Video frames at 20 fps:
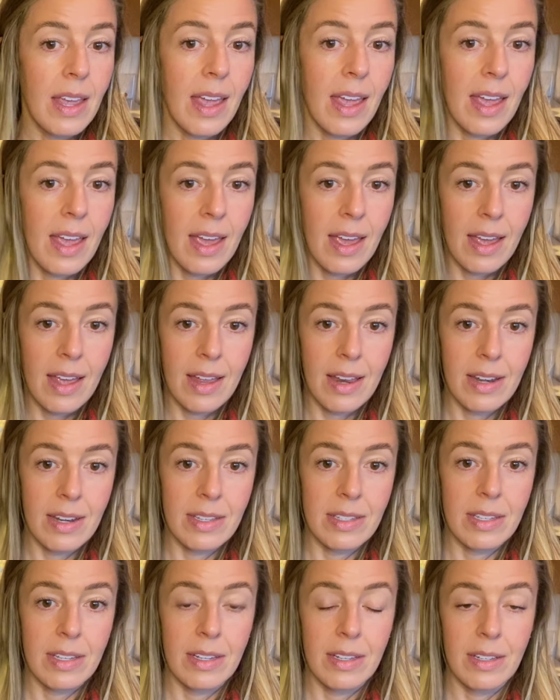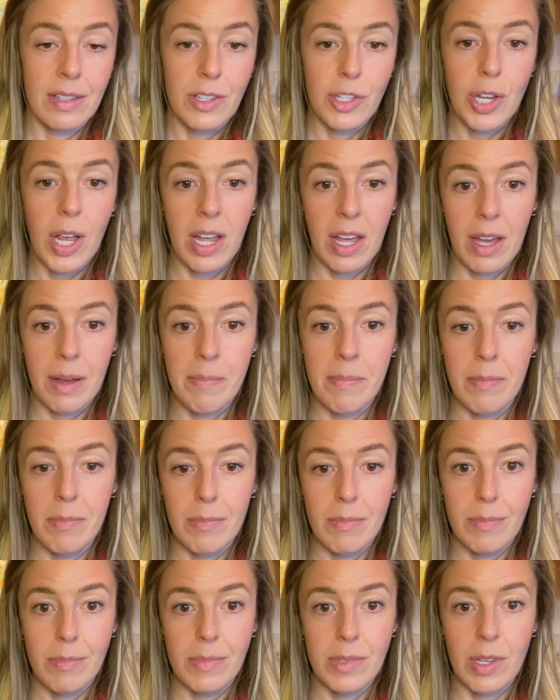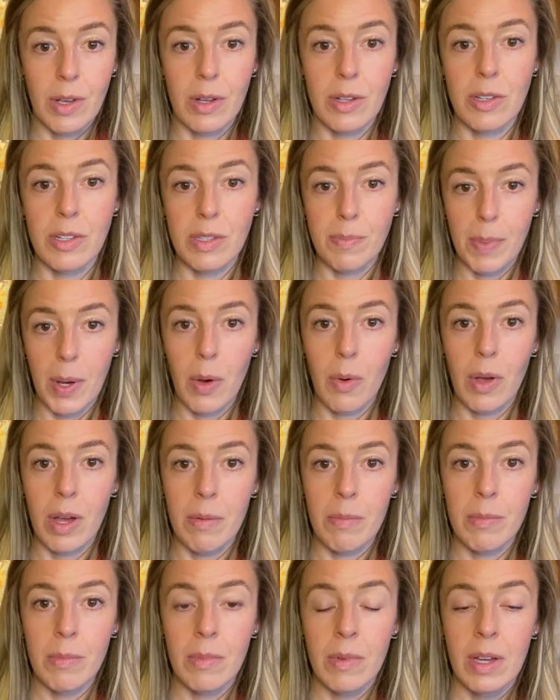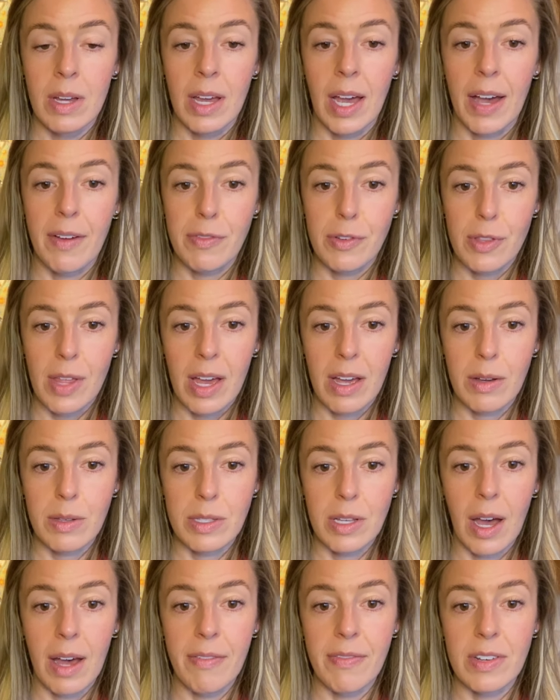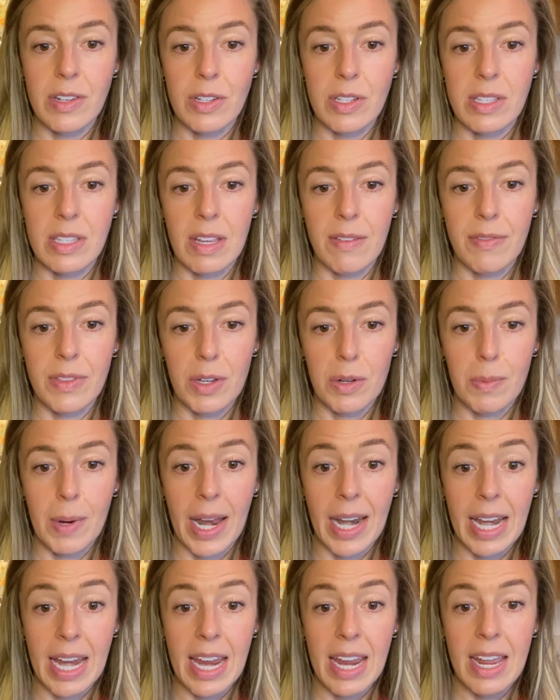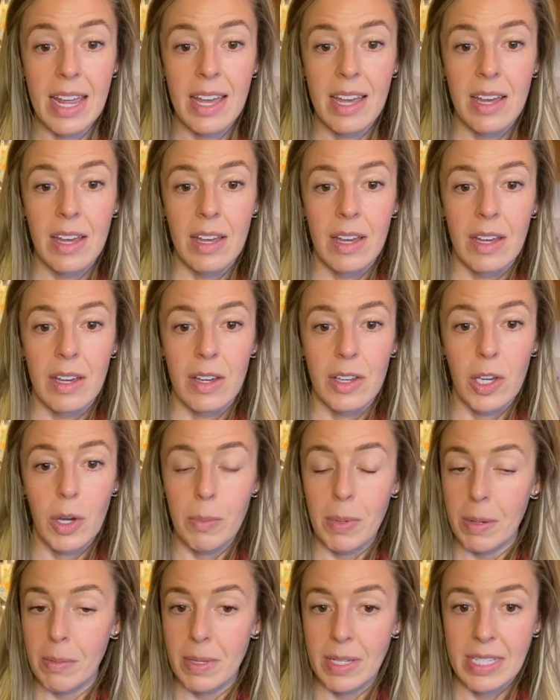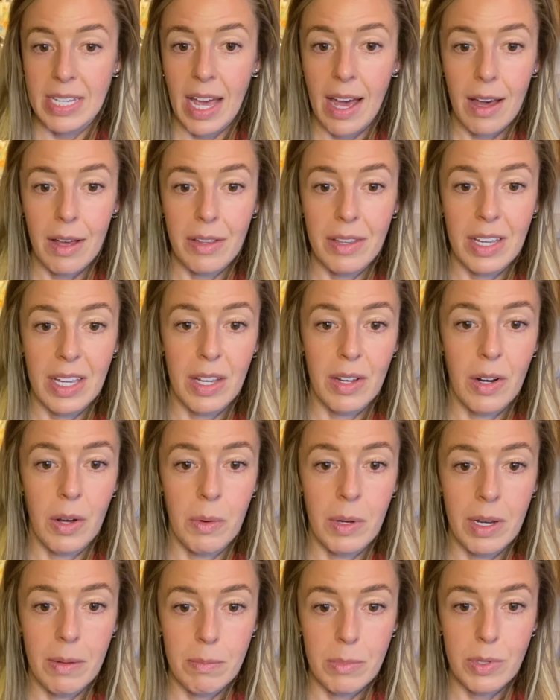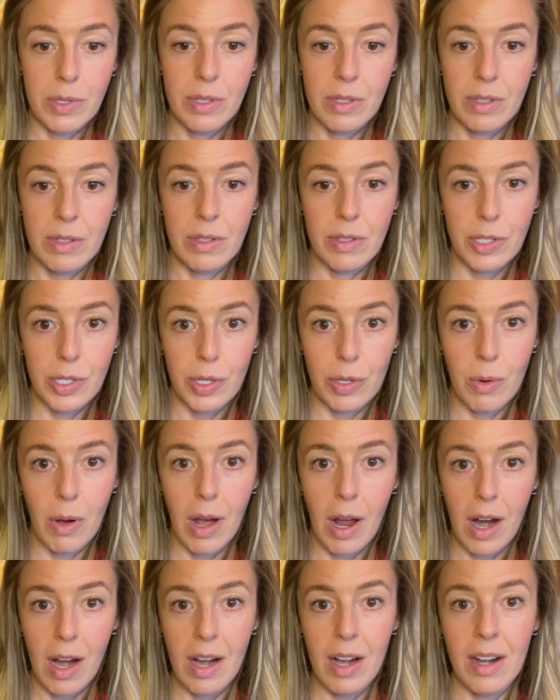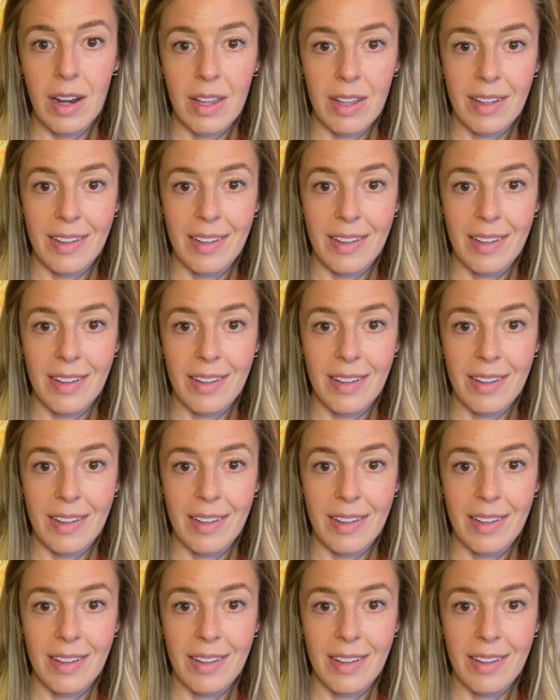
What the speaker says: and check them. So I'll just poke them after that goes off and just see if they're ready. You'll be able to tell, like you don't want them too hard